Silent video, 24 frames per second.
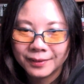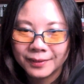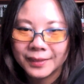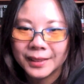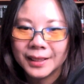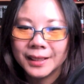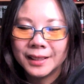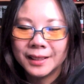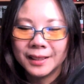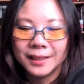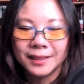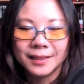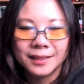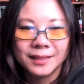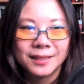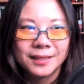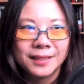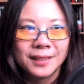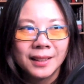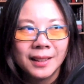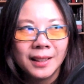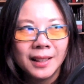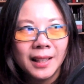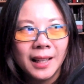It
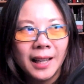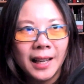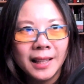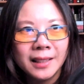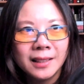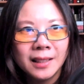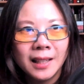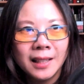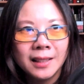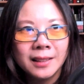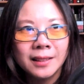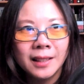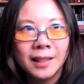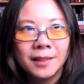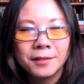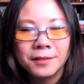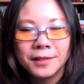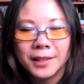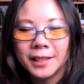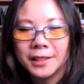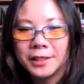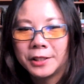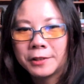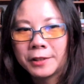is. And I love
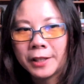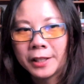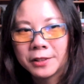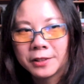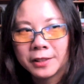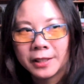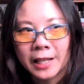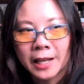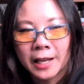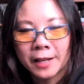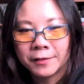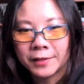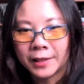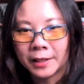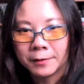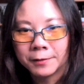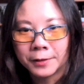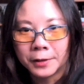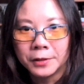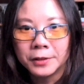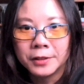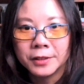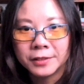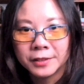that you actually have that
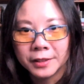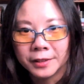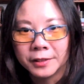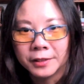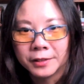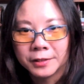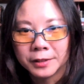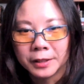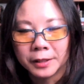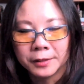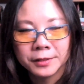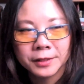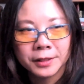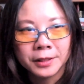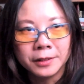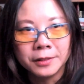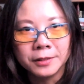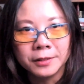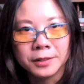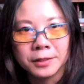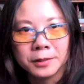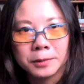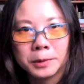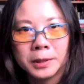focus on the soft
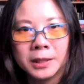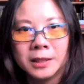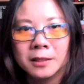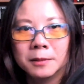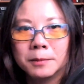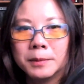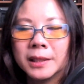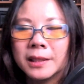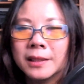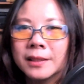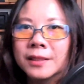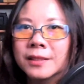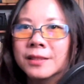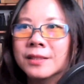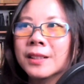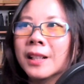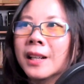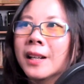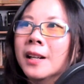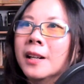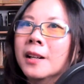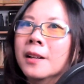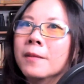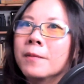skills as well, because
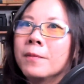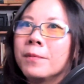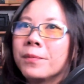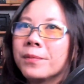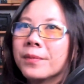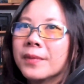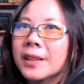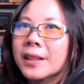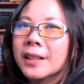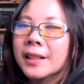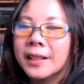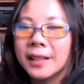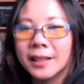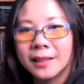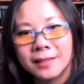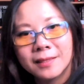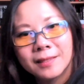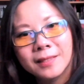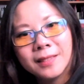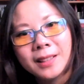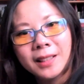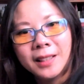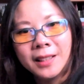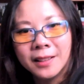again,
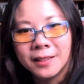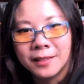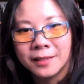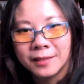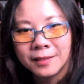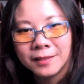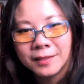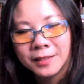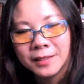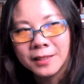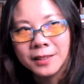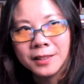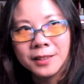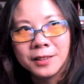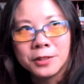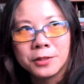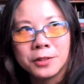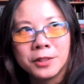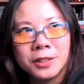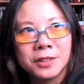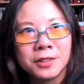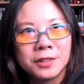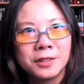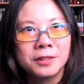in the
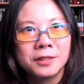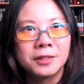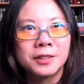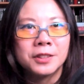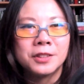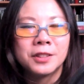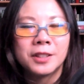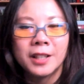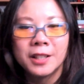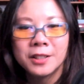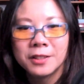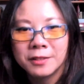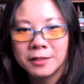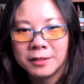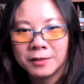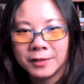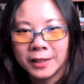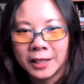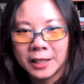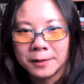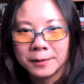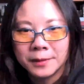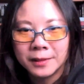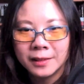traditional educational
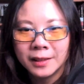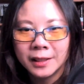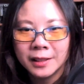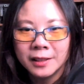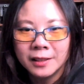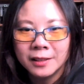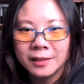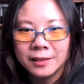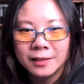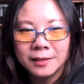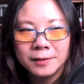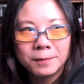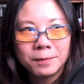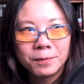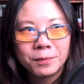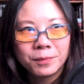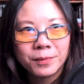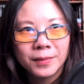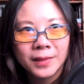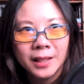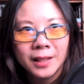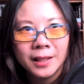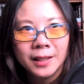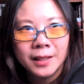environment, like you
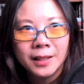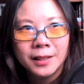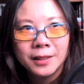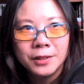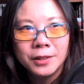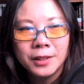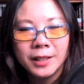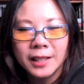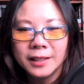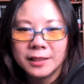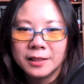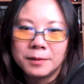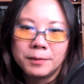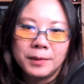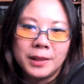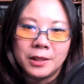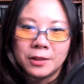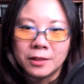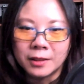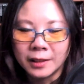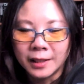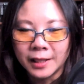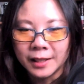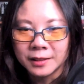get to meet
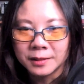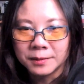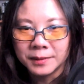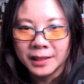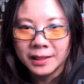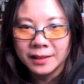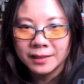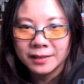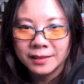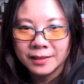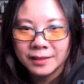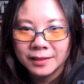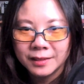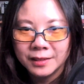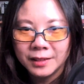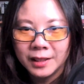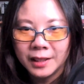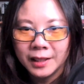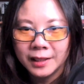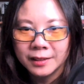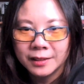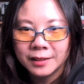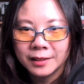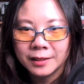your classmates, you
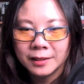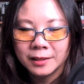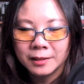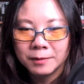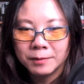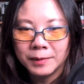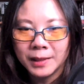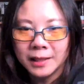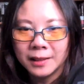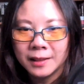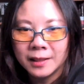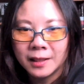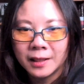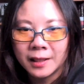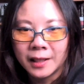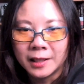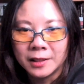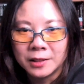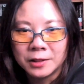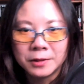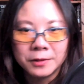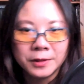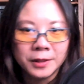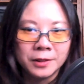get to meet the
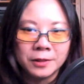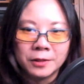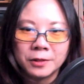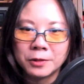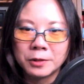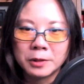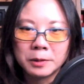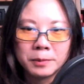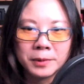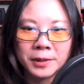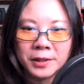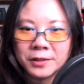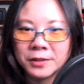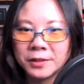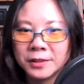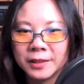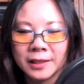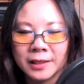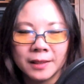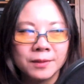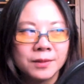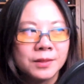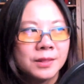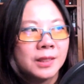occasional industry person who
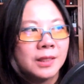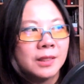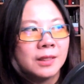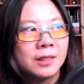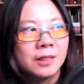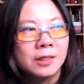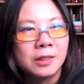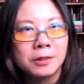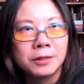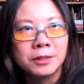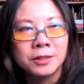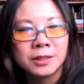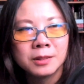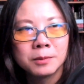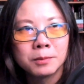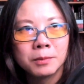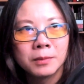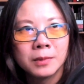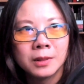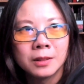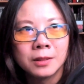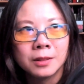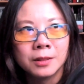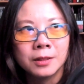comes in to
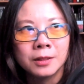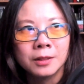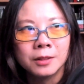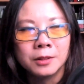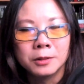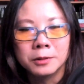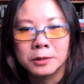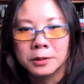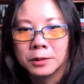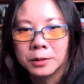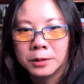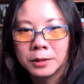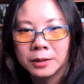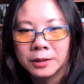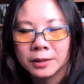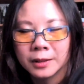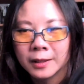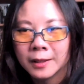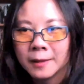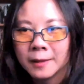do a talk.